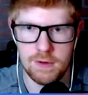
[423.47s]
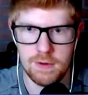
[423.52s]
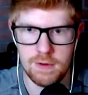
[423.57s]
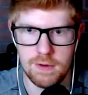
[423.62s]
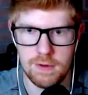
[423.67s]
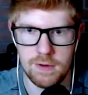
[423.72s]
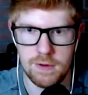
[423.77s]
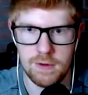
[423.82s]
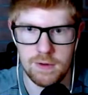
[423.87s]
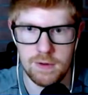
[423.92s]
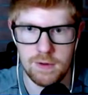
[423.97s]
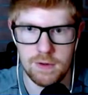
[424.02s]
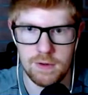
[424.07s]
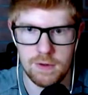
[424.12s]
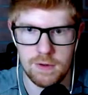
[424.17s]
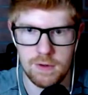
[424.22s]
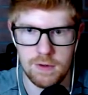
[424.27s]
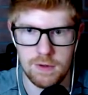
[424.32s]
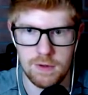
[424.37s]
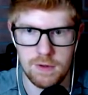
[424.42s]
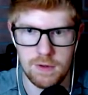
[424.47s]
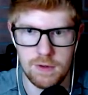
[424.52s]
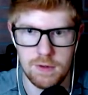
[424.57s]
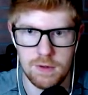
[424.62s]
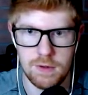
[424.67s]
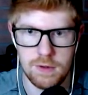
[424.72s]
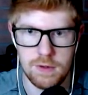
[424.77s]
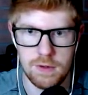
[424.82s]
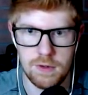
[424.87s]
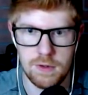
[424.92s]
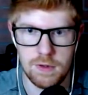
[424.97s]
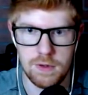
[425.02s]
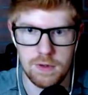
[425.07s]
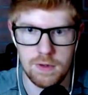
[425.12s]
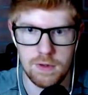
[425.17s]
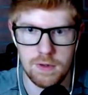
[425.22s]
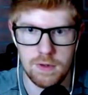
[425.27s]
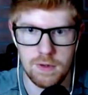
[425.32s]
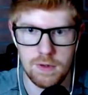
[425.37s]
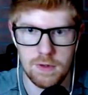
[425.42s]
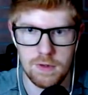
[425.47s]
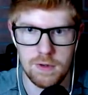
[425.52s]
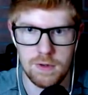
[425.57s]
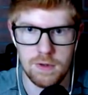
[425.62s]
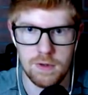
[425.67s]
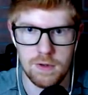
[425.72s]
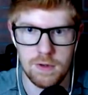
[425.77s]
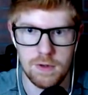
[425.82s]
[no speech]